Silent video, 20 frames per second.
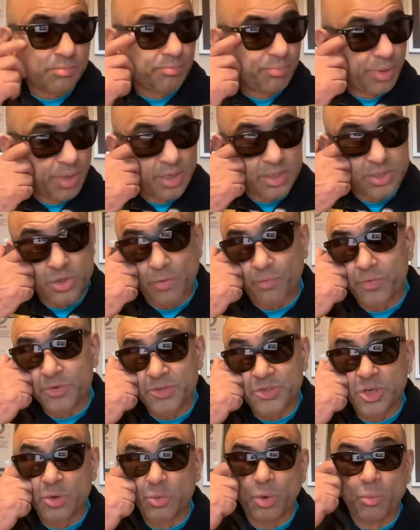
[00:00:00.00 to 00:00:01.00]
Bernard's gone for
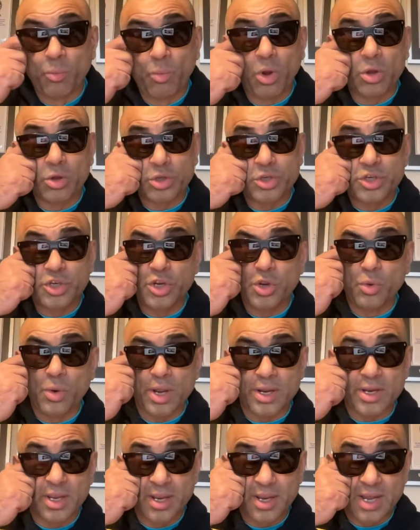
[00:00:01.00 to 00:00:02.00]
two one. What do you
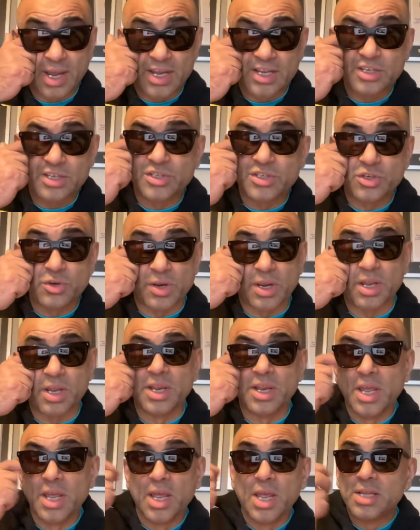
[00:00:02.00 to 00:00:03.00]
reckon, guys? Do you reckon
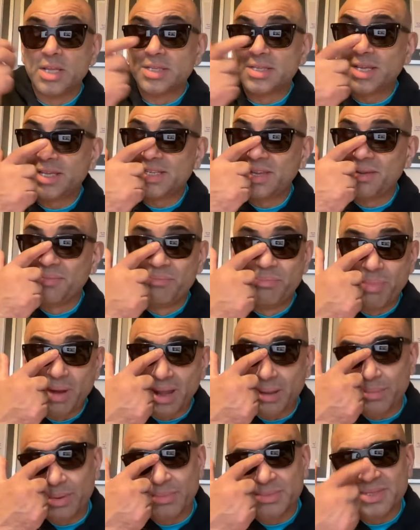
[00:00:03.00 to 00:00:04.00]
City
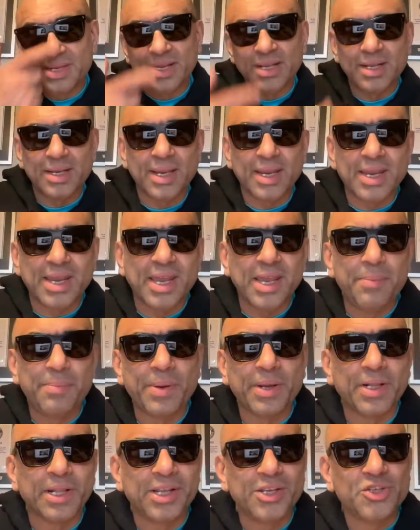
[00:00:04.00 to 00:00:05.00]
might be able to keep a
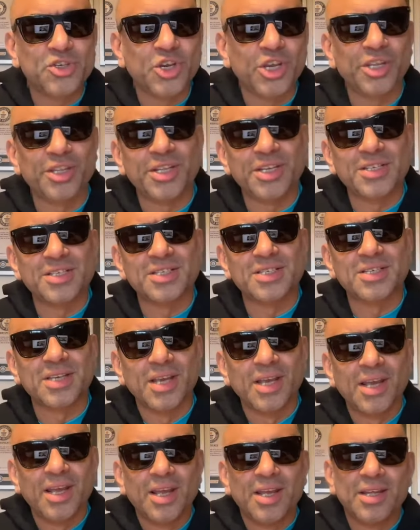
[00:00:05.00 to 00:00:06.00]
clean sheet this
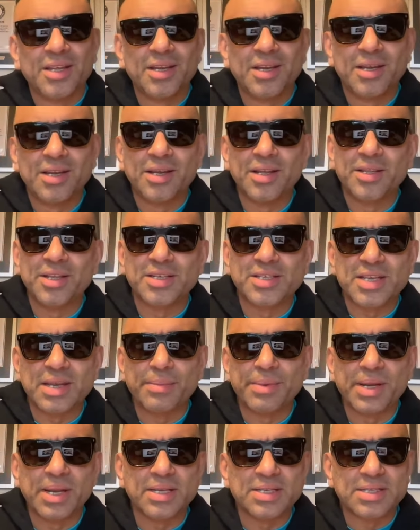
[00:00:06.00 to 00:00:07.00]
uh, this game
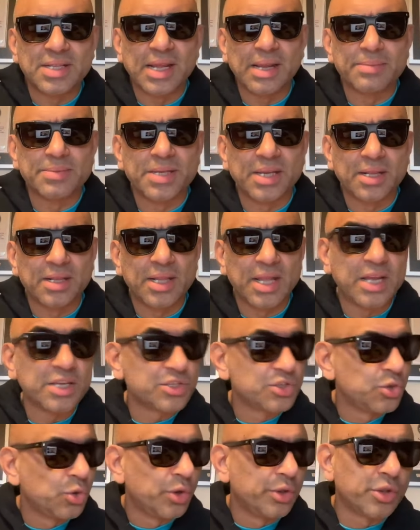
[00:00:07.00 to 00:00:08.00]
against Leipzig? Let
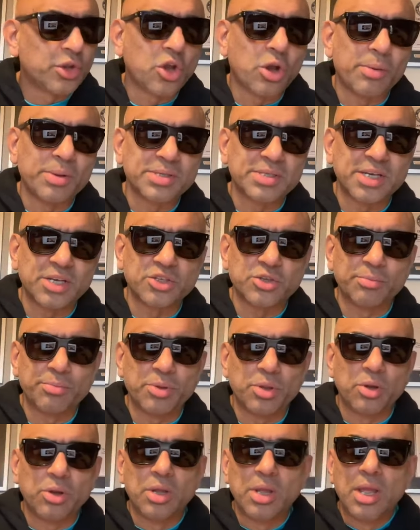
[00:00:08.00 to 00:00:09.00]
us know in the comment section
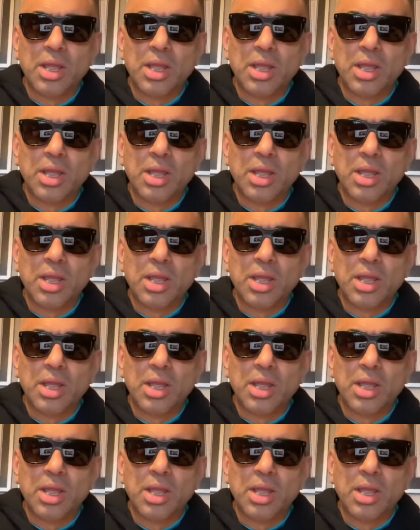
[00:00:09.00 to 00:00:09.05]
below.